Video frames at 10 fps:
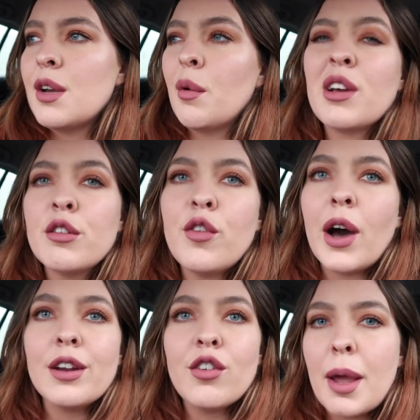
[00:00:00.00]
see what we can
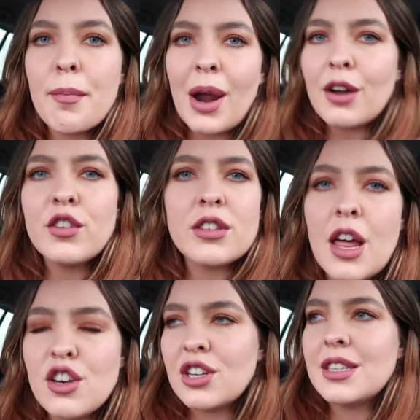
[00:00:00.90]
find for like breakfast,
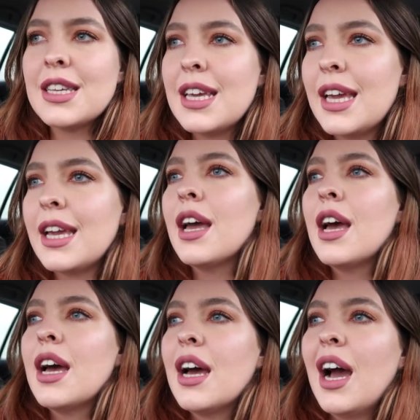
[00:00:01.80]
lunch and tea,
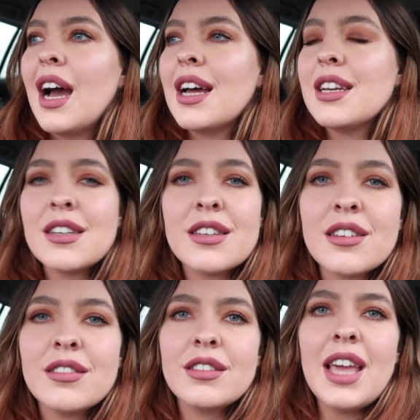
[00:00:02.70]
and
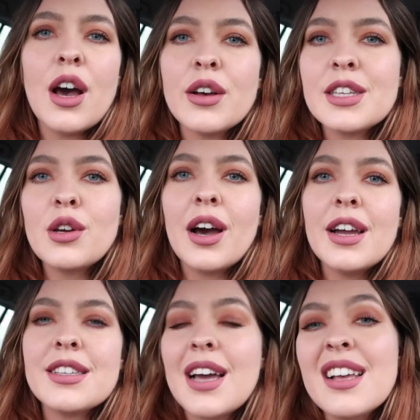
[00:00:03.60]
yeah, I'll see you
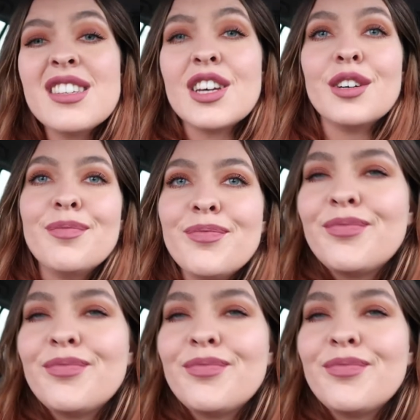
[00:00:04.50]
guys at Asda.